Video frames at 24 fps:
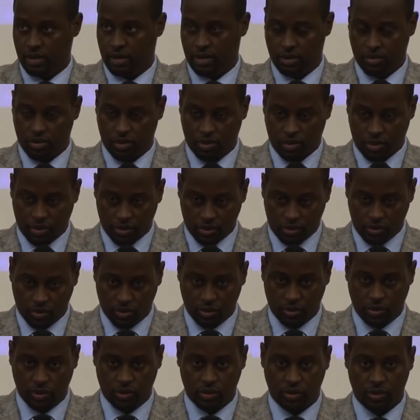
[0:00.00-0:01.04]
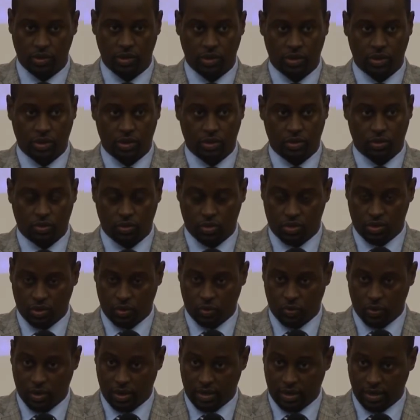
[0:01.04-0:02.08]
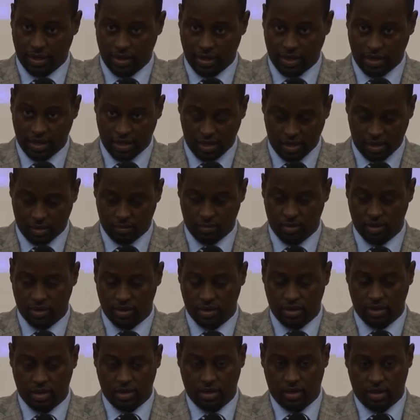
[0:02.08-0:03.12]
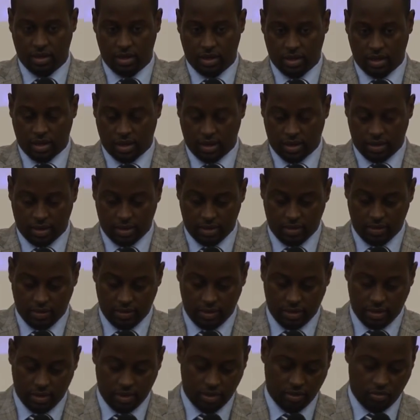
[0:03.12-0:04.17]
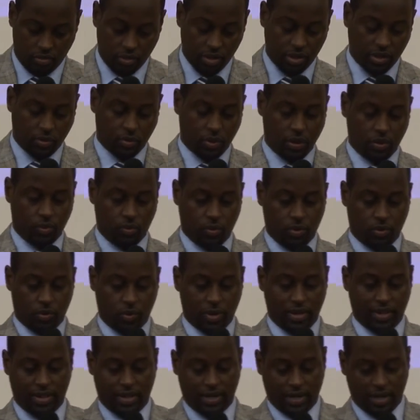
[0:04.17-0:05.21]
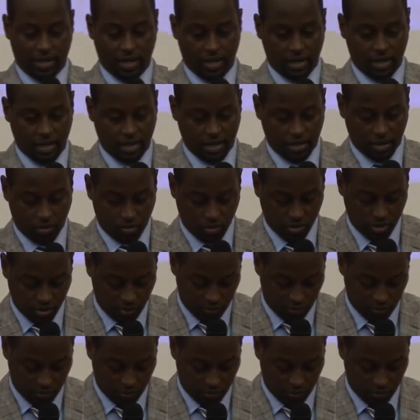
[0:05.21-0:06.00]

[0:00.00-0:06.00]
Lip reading: in order to see what can I help. And the reason why we went there was a